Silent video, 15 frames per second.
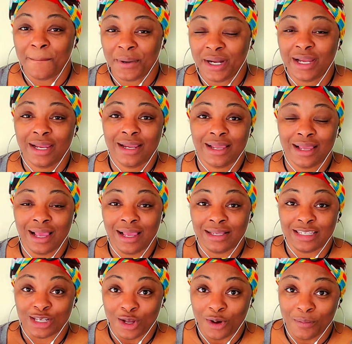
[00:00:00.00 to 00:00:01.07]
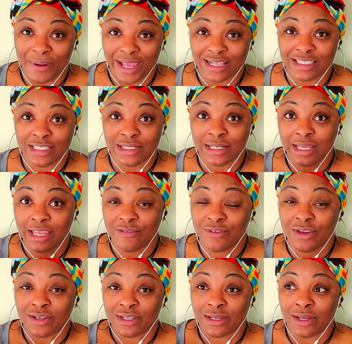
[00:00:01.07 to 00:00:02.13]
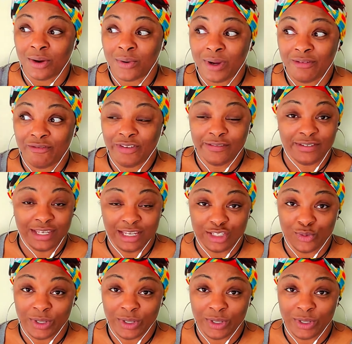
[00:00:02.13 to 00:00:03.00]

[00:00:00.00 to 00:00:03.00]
But to go back to, if you're going 15,